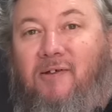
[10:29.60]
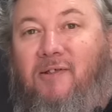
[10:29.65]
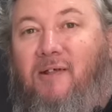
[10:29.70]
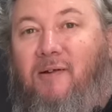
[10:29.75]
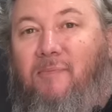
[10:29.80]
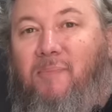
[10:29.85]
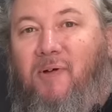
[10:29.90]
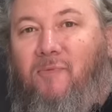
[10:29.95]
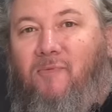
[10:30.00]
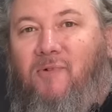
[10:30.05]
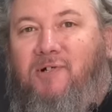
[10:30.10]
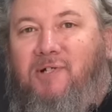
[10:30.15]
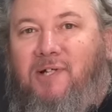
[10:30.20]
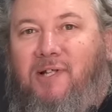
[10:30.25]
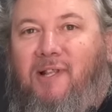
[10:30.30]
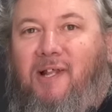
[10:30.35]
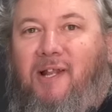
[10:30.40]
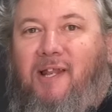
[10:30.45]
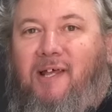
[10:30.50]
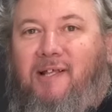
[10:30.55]
you that have been
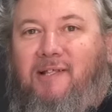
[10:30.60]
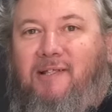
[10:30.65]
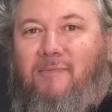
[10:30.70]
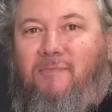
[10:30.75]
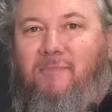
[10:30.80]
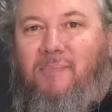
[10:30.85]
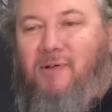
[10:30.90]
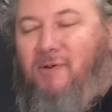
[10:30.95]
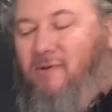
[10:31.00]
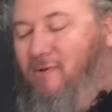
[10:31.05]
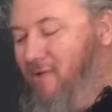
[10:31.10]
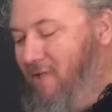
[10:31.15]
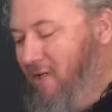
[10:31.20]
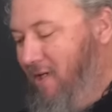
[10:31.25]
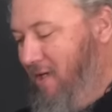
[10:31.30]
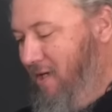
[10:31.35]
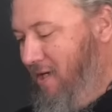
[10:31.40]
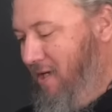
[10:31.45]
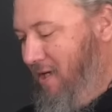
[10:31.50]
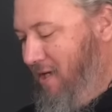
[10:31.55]
watching the Lexcen build,
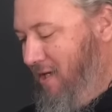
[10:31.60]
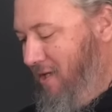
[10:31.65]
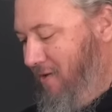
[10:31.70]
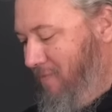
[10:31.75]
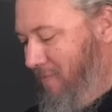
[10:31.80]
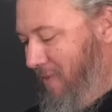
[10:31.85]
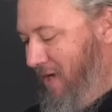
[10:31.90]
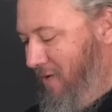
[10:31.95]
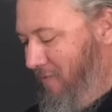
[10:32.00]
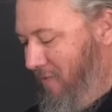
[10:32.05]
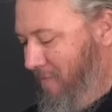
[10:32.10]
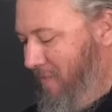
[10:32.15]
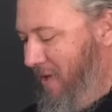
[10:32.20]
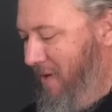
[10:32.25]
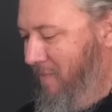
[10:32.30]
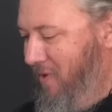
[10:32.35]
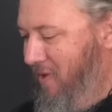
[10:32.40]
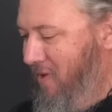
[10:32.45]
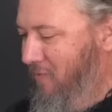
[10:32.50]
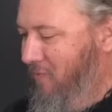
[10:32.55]
you may
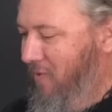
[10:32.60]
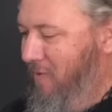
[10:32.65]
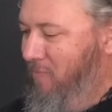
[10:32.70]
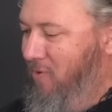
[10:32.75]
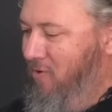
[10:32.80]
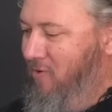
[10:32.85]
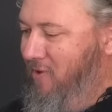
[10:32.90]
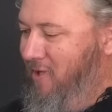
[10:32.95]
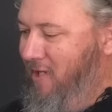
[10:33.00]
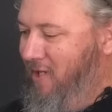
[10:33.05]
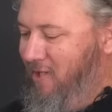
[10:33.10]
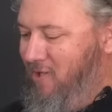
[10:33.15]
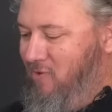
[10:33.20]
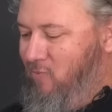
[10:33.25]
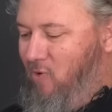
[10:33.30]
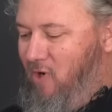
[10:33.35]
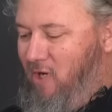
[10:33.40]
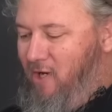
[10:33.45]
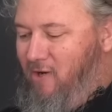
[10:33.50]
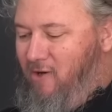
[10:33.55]
remember that we bought these
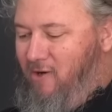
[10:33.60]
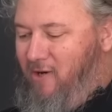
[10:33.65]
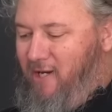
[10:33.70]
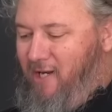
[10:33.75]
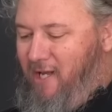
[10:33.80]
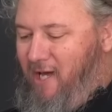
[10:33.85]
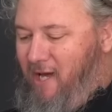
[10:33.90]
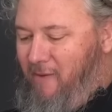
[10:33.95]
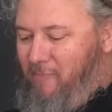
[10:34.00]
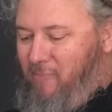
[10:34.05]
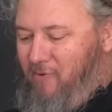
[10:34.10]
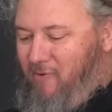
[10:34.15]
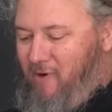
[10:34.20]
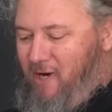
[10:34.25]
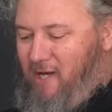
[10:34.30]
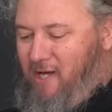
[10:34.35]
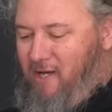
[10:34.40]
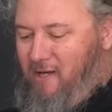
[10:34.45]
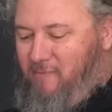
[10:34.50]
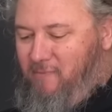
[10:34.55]
White Line upper
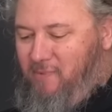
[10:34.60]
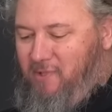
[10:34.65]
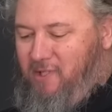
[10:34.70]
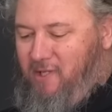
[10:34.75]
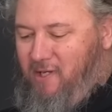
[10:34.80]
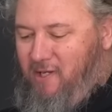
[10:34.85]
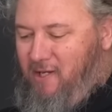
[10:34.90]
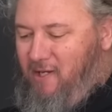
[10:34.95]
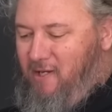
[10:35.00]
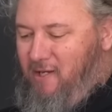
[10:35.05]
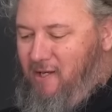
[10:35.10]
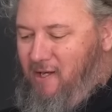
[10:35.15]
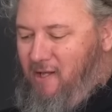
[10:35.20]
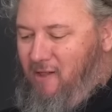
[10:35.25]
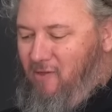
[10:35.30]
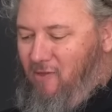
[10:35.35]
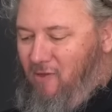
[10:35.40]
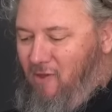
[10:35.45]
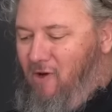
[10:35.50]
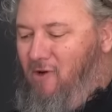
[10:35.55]
arms a
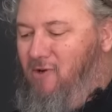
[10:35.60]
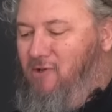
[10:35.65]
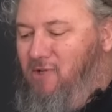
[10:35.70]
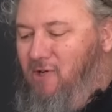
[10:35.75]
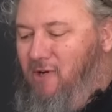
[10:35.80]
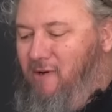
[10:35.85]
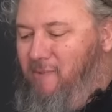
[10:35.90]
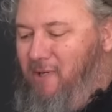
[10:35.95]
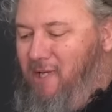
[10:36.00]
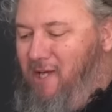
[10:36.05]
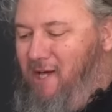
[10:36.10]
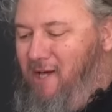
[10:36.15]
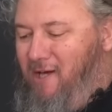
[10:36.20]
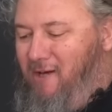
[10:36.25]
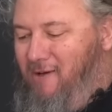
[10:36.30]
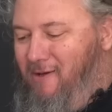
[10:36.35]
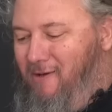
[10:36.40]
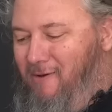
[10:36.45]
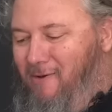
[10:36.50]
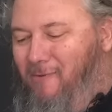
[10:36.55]
long time ago
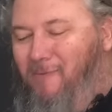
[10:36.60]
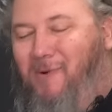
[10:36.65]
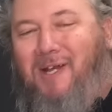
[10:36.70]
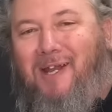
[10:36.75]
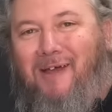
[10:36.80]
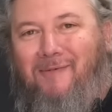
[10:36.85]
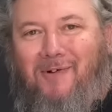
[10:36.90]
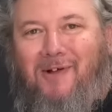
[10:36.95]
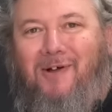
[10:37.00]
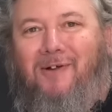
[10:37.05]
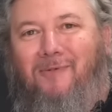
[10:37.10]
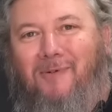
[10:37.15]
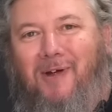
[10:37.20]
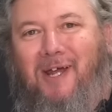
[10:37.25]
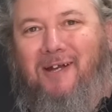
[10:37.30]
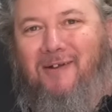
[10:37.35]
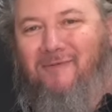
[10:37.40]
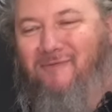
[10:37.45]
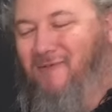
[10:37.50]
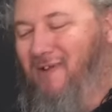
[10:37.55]
and we never got
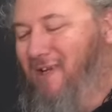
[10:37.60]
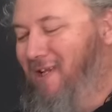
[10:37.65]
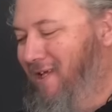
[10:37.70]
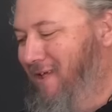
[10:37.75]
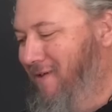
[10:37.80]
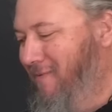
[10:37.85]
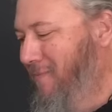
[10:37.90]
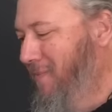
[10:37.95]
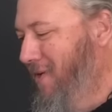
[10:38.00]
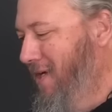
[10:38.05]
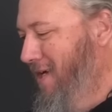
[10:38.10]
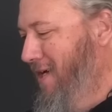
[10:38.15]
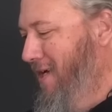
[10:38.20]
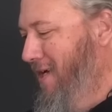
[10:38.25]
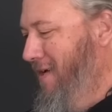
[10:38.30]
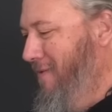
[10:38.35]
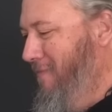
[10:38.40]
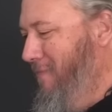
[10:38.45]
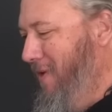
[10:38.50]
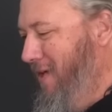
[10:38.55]
around to fitting them,
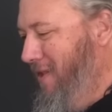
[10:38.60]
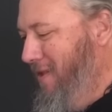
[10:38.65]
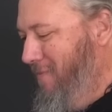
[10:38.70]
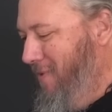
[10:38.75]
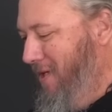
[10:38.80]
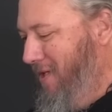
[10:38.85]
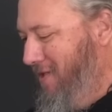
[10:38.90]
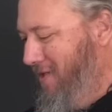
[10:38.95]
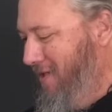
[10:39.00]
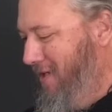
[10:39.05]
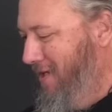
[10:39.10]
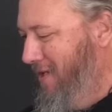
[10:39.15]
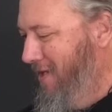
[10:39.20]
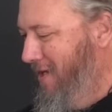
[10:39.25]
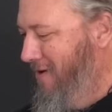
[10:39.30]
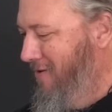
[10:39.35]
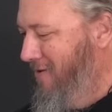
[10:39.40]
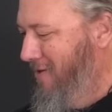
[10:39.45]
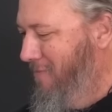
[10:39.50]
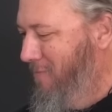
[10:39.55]
but they've been sitting
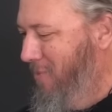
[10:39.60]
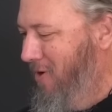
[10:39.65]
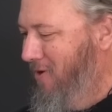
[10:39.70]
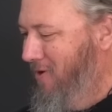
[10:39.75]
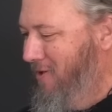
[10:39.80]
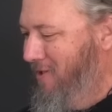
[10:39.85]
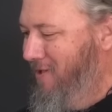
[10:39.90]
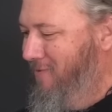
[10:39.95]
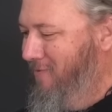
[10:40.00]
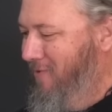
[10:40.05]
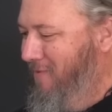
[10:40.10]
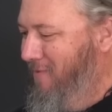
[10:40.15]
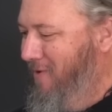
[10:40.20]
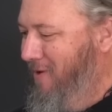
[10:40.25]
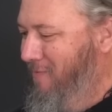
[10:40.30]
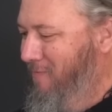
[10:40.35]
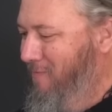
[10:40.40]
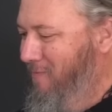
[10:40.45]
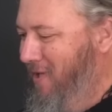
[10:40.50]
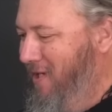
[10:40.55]
there in the box and we've
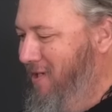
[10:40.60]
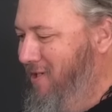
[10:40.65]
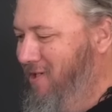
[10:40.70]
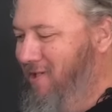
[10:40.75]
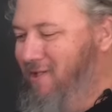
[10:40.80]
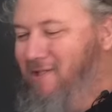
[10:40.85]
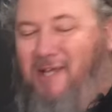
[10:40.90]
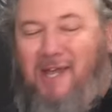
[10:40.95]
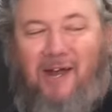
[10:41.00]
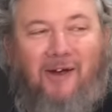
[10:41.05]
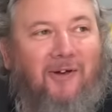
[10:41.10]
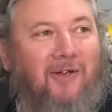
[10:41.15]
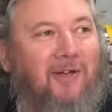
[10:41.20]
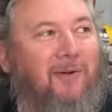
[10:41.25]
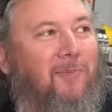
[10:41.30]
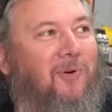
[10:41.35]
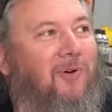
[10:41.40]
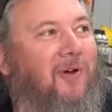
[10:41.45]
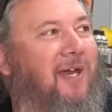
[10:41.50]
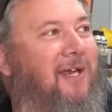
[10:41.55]
even been just carrying
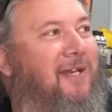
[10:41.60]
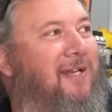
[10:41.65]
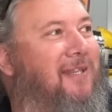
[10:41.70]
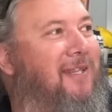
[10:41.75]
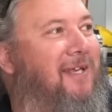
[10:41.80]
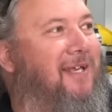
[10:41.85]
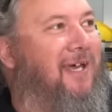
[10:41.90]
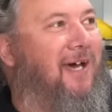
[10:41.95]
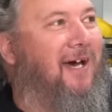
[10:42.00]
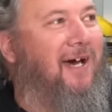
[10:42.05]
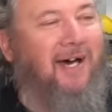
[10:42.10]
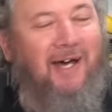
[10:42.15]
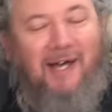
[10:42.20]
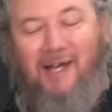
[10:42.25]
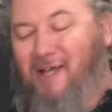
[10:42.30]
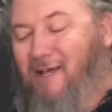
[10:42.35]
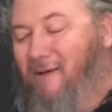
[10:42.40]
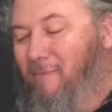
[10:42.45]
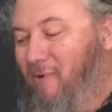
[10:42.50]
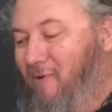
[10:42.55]
them around in the car.
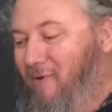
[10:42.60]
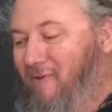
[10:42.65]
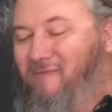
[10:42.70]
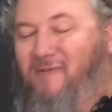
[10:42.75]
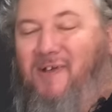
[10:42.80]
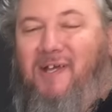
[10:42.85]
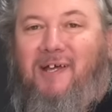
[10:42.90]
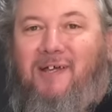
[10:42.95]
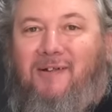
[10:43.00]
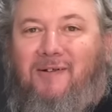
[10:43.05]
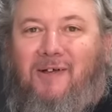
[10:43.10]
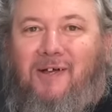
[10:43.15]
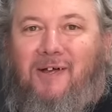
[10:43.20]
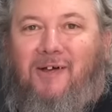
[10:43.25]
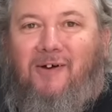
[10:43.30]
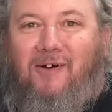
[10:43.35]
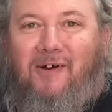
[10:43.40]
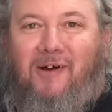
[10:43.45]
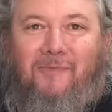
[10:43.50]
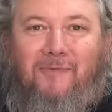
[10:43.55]
But we figured,
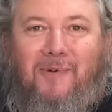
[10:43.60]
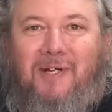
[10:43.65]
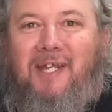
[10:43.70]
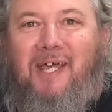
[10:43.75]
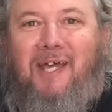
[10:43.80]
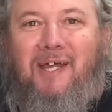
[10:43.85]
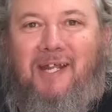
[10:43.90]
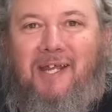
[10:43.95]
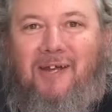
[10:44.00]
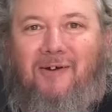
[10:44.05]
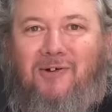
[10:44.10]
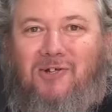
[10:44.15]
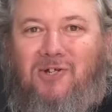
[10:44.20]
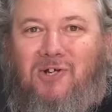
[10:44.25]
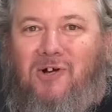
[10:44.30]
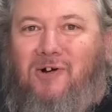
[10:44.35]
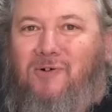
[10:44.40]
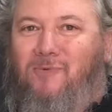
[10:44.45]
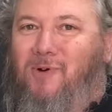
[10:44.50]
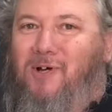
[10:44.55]
all right, we're down here at
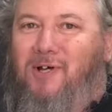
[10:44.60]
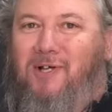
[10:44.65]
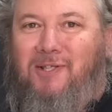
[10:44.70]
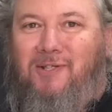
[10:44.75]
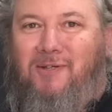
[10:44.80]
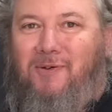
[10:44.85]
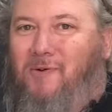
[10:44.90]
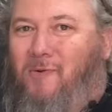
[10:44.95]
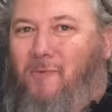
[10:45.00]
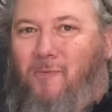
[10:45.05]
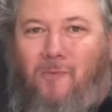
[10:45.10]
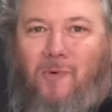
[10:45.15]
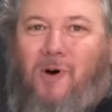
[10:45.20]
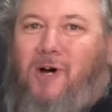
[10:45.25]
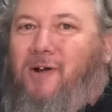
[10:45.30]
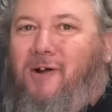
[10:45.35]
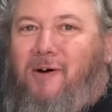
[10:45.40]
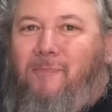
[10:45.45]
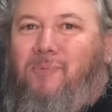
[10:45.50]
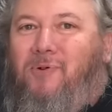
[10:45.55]
Shockworks,
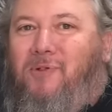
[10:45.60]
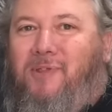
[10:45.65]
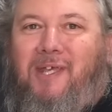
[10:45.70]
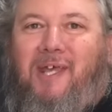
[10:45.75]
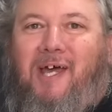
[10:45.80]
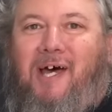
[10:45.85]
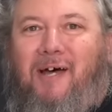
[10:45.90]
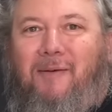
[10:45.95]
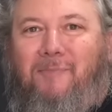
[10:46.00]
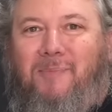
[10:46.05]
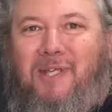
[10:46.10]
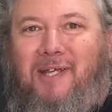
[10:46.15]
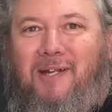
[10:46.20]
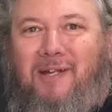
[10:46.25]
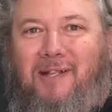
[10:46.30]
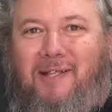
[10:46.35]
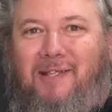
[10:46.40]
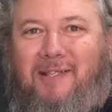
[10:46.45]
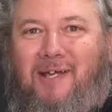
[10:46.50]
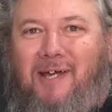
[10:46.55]
why not put the arms in
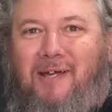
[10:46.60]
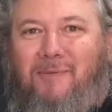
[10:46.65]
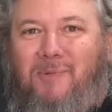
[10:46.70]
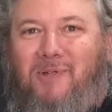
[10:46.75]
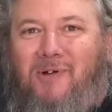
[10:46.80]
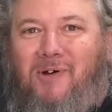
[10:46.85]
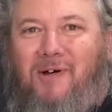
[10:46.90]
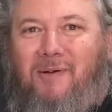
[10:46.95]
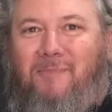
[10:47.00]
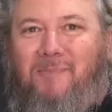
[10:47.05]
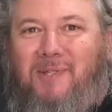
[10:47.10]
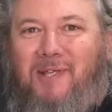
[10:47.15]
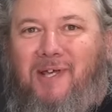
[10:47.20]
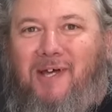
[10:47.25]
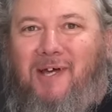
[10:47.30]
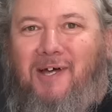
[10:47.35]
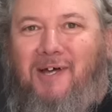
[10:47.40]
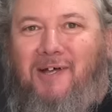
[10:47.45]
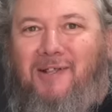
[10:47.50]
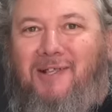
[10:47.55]
at the same time?
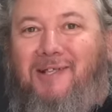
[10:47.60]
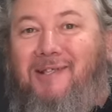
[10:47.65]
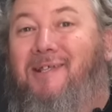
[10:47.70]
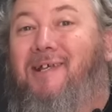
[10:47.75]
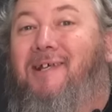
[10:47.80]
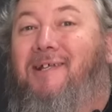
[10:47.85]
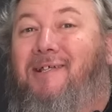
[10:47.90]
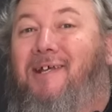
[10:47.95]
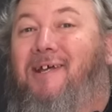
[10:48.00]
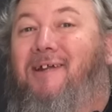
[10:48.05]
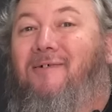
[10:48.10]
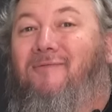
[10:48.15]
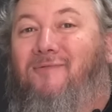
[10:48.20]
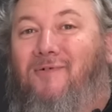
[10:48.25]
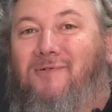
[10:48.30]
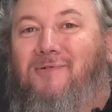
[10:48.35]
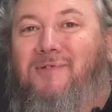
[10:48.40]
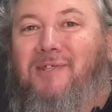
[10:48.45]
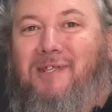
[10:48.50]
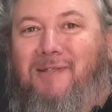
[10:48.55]
So this thing's getting a
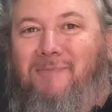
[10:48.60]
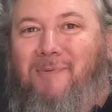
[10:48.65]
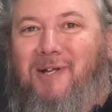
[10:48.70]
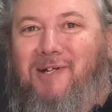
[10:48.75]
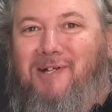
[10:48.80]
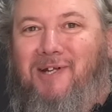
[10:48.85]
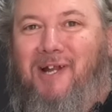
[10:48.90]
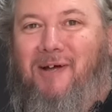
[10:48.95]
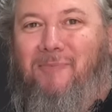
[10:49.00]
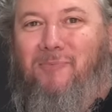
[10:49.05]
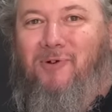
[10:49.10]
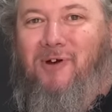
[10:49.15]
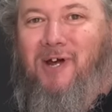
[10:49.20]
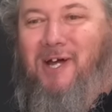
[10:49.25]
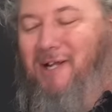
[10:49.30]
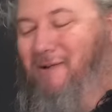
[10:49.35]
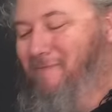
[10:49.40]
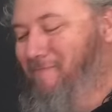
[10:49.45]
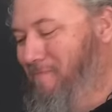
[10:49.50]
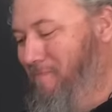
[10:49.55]
full suspension
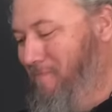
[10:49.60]
upgrade.